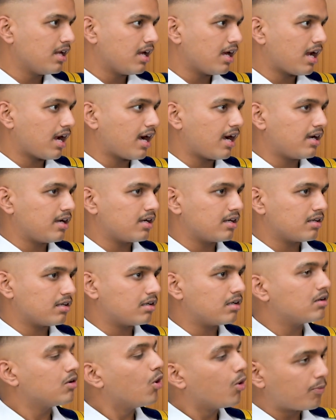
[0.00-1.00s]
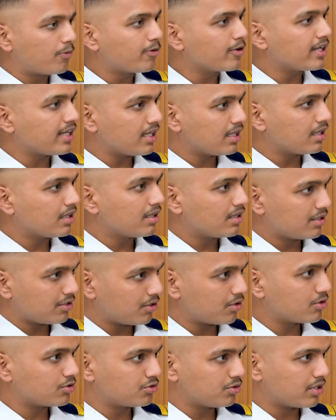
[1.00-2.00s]
and hopefully,
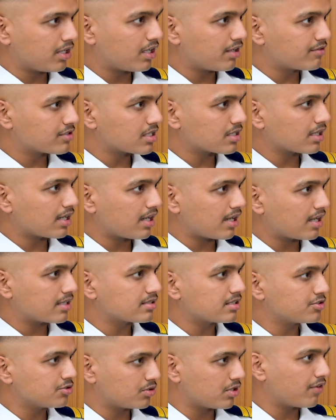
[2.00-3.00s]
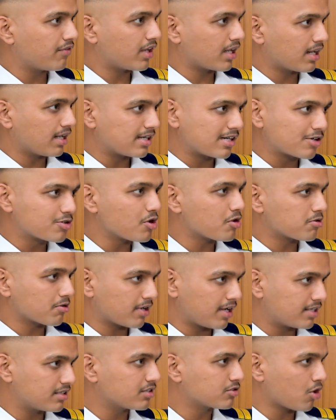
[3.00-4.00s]
junior division cadets and junior wing cadets also
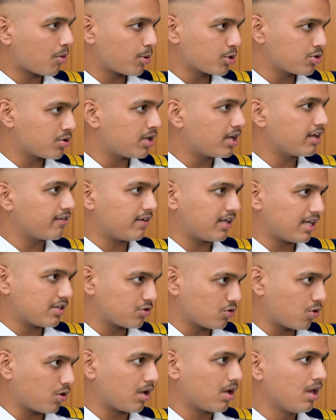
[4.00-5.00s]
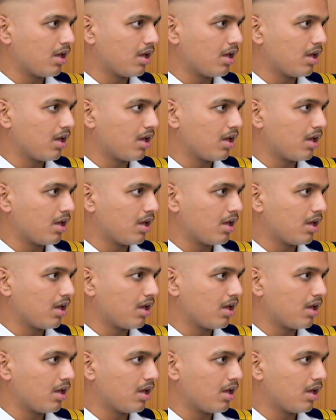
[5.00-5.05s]
get this opportunity very soon.